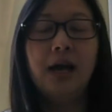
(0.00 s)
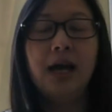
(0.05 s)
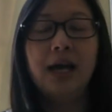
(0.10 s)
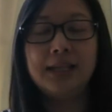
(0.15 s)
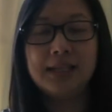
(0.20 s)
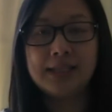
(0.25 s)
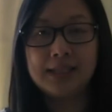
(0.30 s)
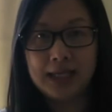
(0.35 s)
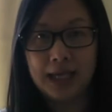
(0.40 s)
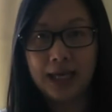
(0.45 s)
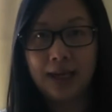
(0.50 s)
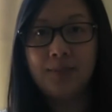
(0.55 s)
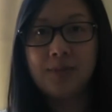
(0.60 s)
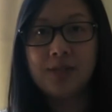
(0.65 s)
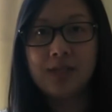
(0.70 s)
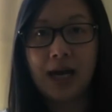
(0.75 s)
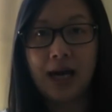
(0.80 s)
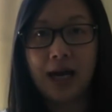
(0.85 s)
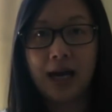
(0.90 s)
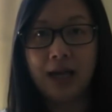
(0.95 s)
at the same
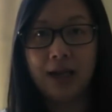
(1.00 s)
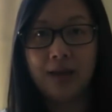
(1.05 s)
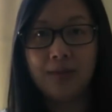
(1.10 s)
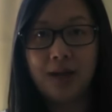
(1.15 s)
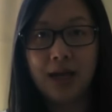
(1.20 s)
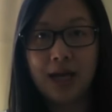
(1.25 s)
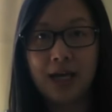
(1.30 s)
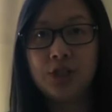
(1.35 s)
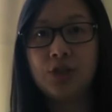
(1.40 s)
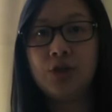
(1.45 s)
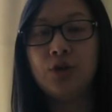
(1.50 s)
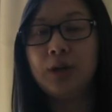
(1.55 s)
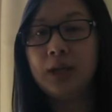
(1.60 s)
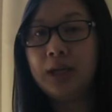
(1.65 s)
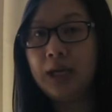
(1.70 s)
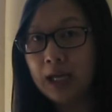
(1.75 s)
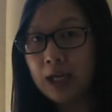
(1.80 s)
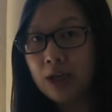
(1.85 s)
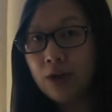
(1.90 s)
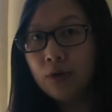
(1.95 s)
time as your
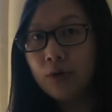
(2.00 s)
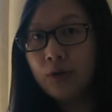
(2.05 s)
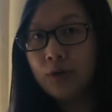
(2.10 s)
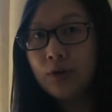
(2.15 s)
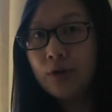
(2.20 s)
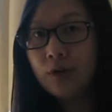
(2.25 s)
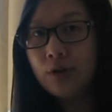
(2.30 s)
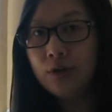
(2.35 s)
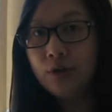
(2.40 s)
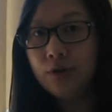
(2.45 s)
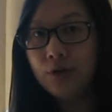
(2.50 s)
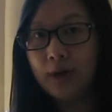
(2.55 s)
kit order